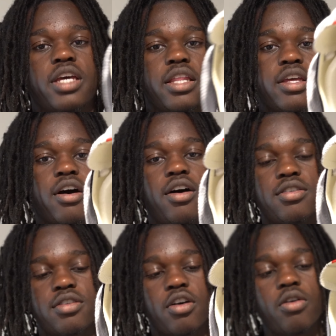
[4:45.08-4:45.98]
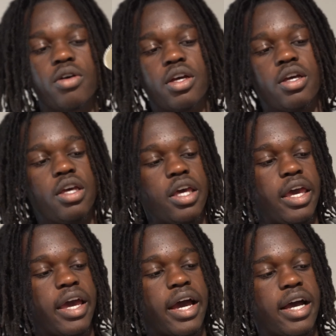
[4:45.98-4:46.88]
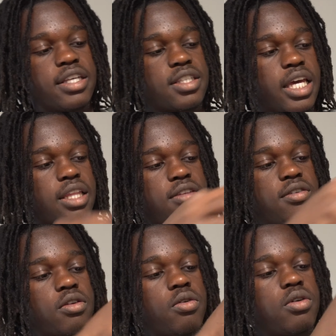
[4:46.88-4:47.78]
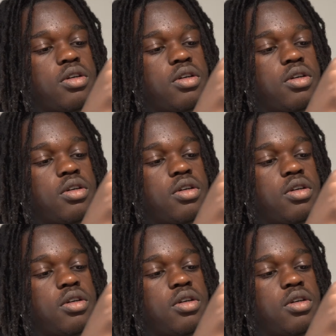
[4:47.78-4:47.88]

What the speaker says: and then also it has like this little,